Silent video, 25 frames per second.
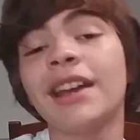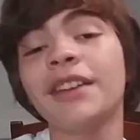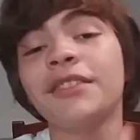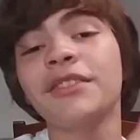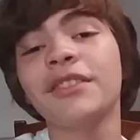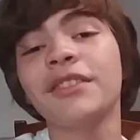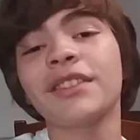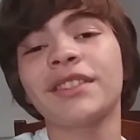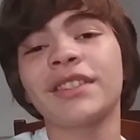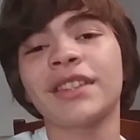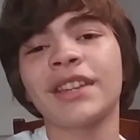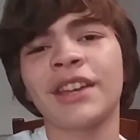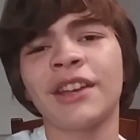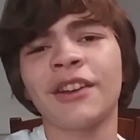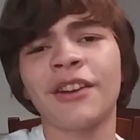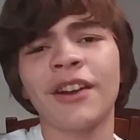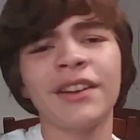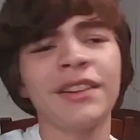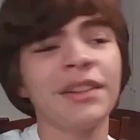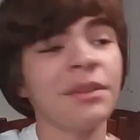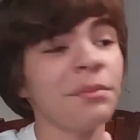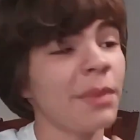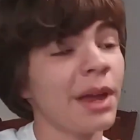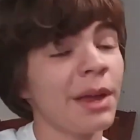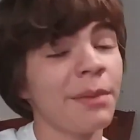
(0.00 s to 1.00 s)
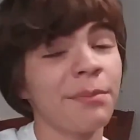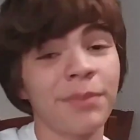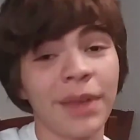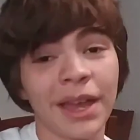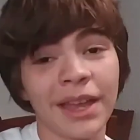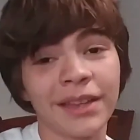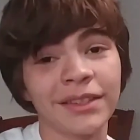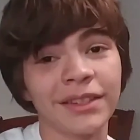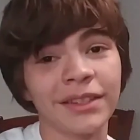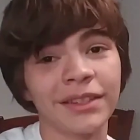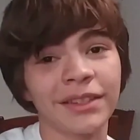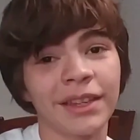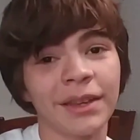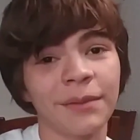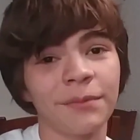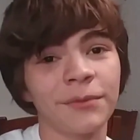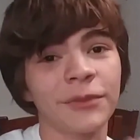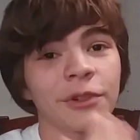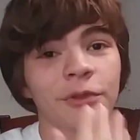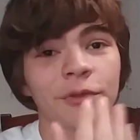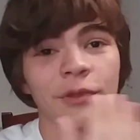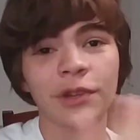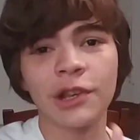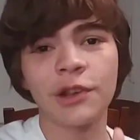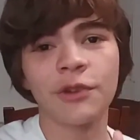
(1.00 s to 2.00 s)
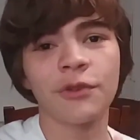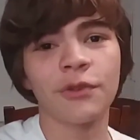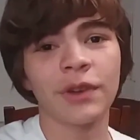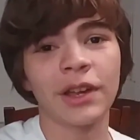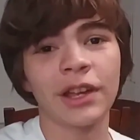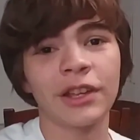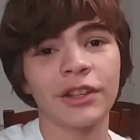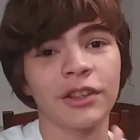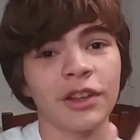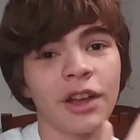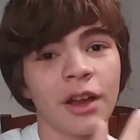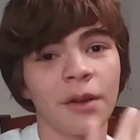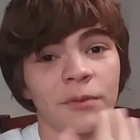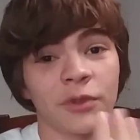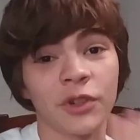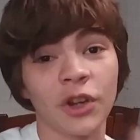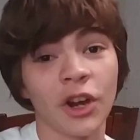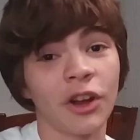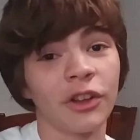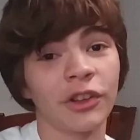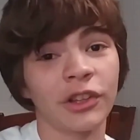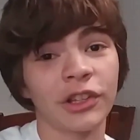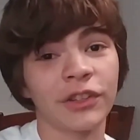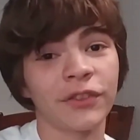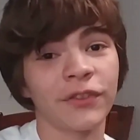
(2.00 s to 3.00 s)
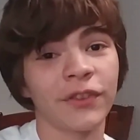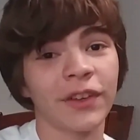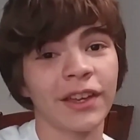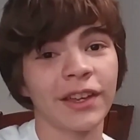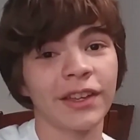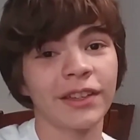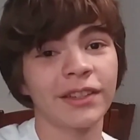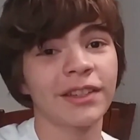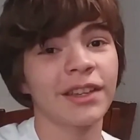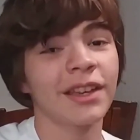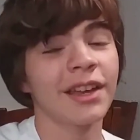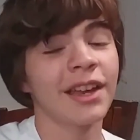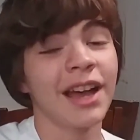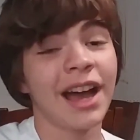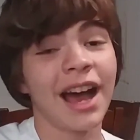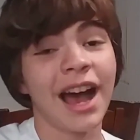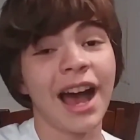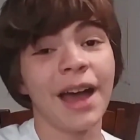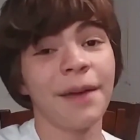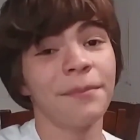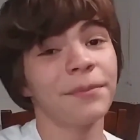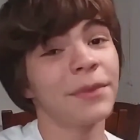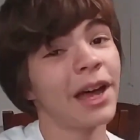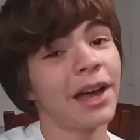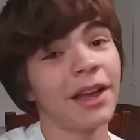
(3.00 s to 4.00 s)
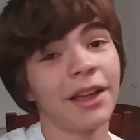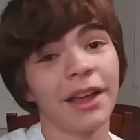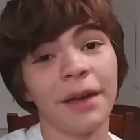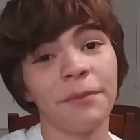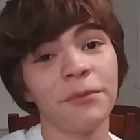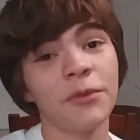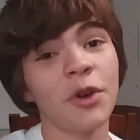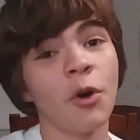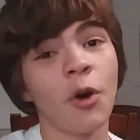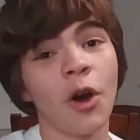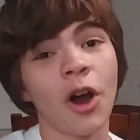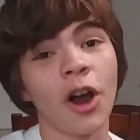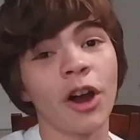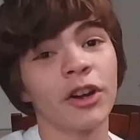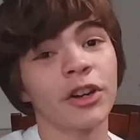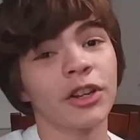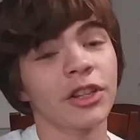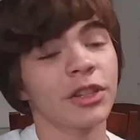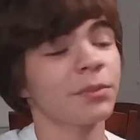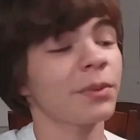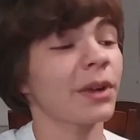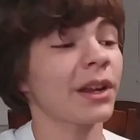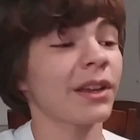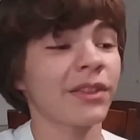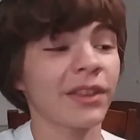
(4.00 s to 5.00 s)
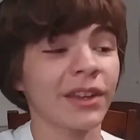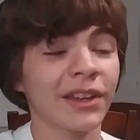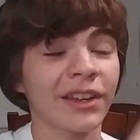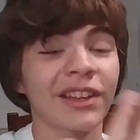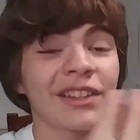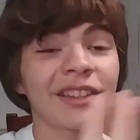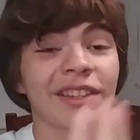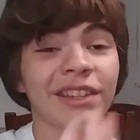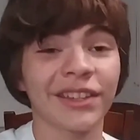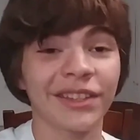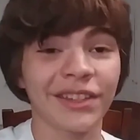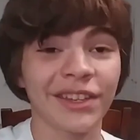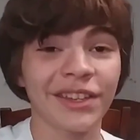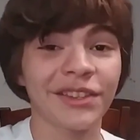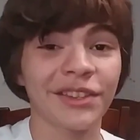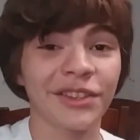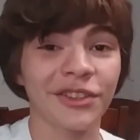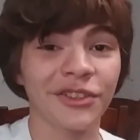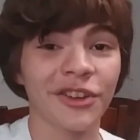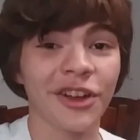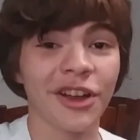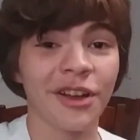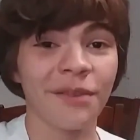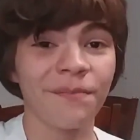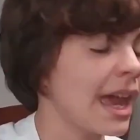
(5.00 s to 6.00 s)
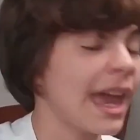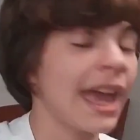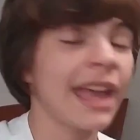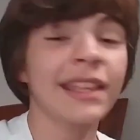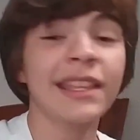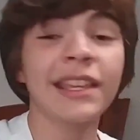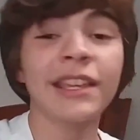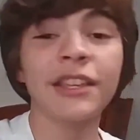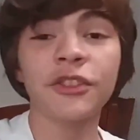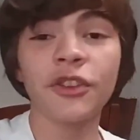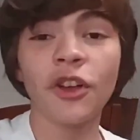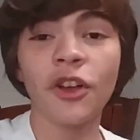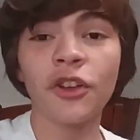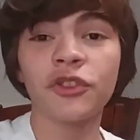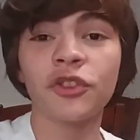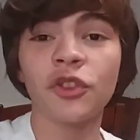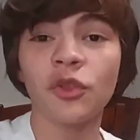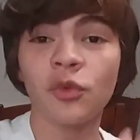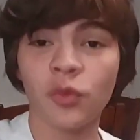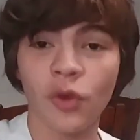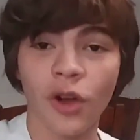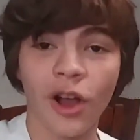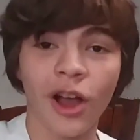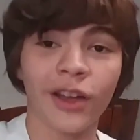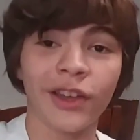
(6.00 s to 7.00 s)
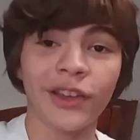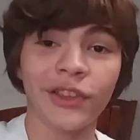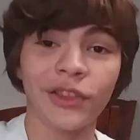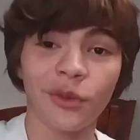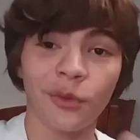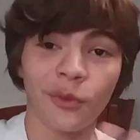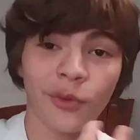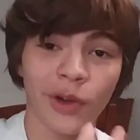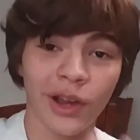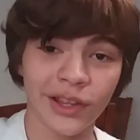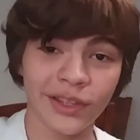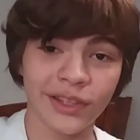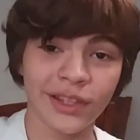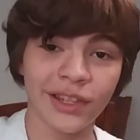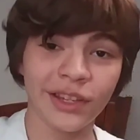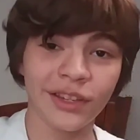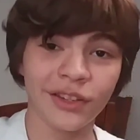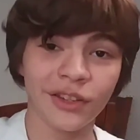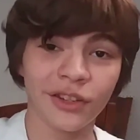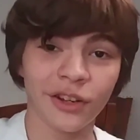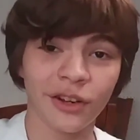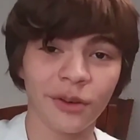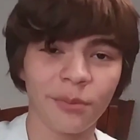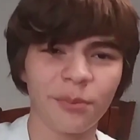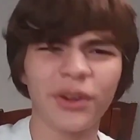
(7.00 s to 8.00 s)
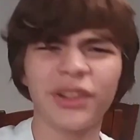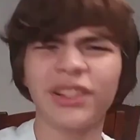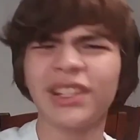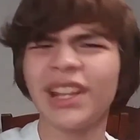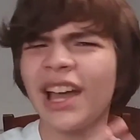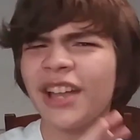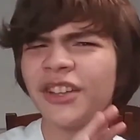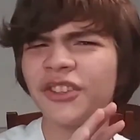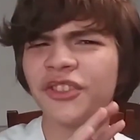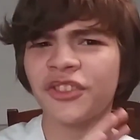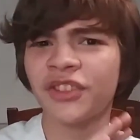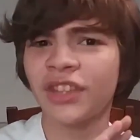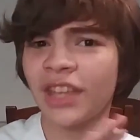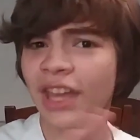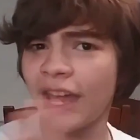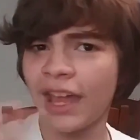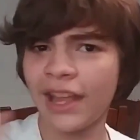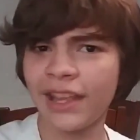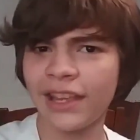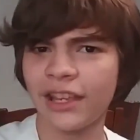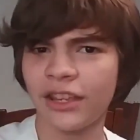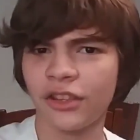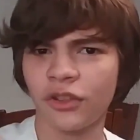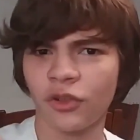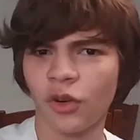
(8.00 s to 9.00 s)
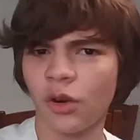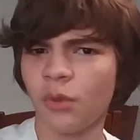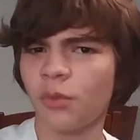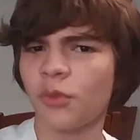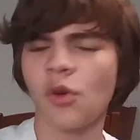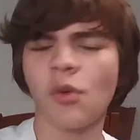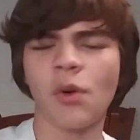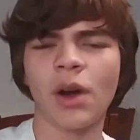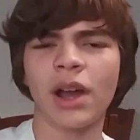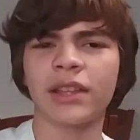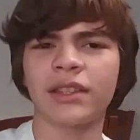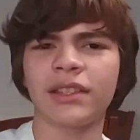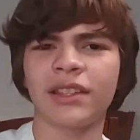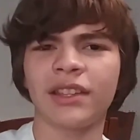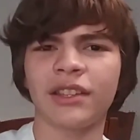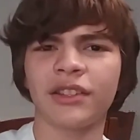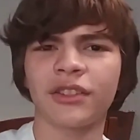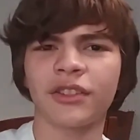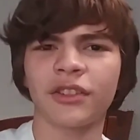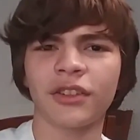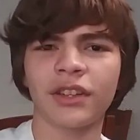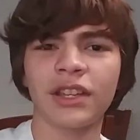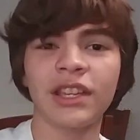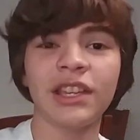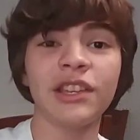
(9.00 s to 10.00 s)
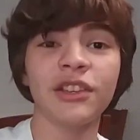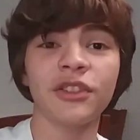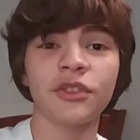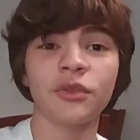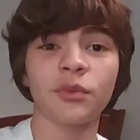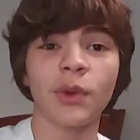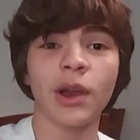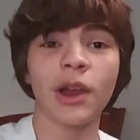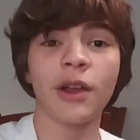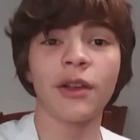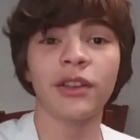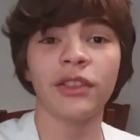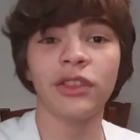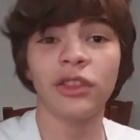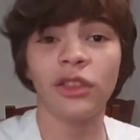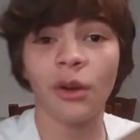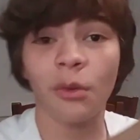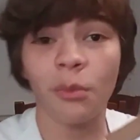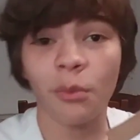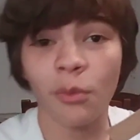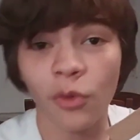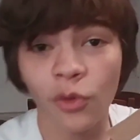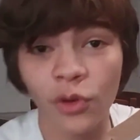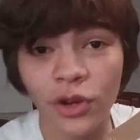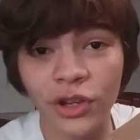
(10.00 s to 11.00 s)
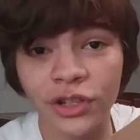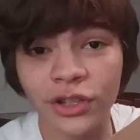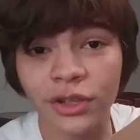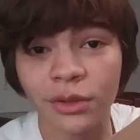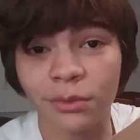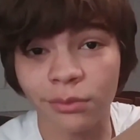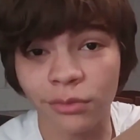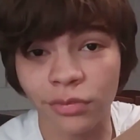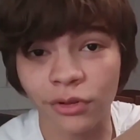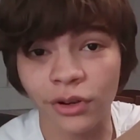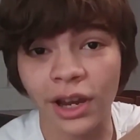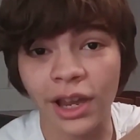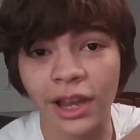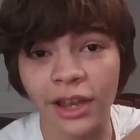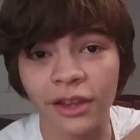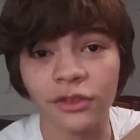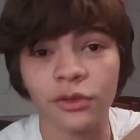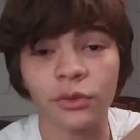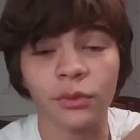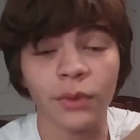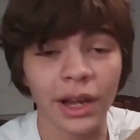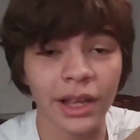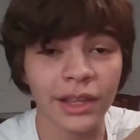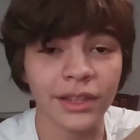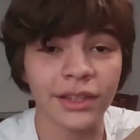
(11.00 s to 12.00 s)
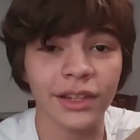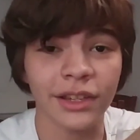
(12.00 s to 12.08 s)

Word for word: as you can see here, I did my best attempt to recreate um, Charlie's face. I'm not, I'm no artist, but I think I did a decent job. And he's also rocking the white t-shirt, but not just any normal white t-shirt, he's wearing the Moist brand white